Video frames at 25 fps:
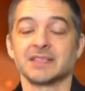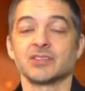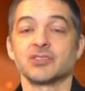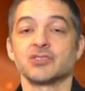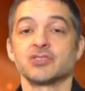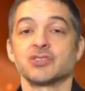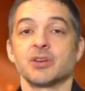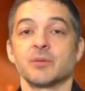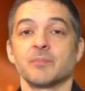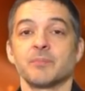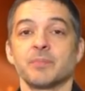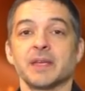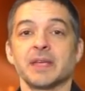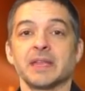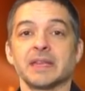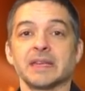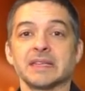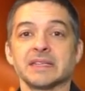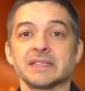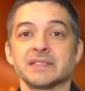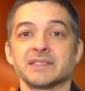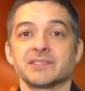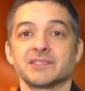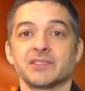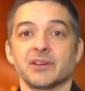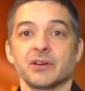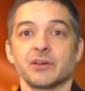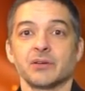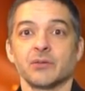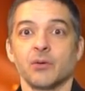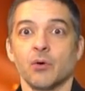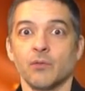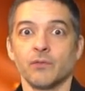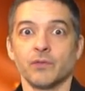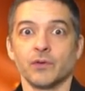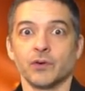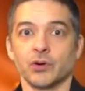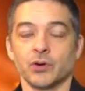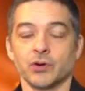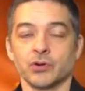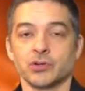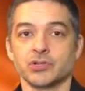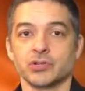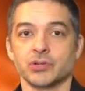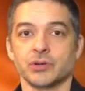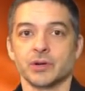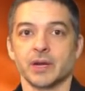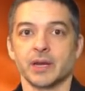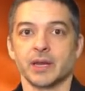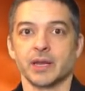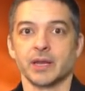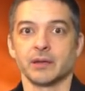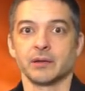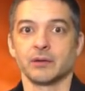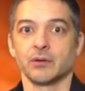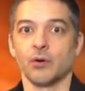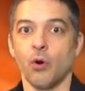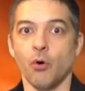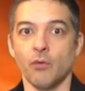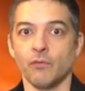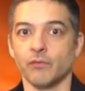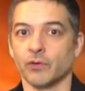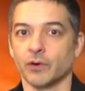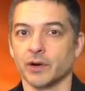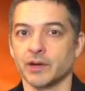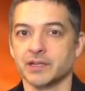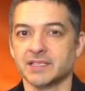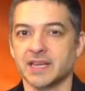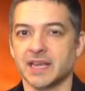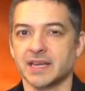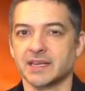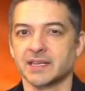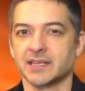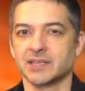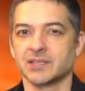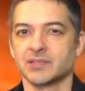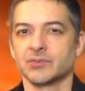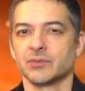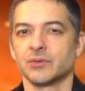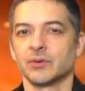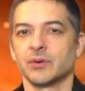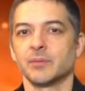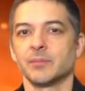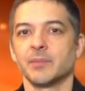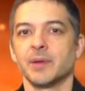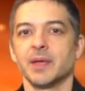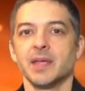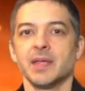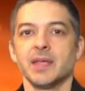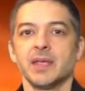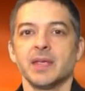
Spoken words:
to jump in and start over-nurturing and over-attending to him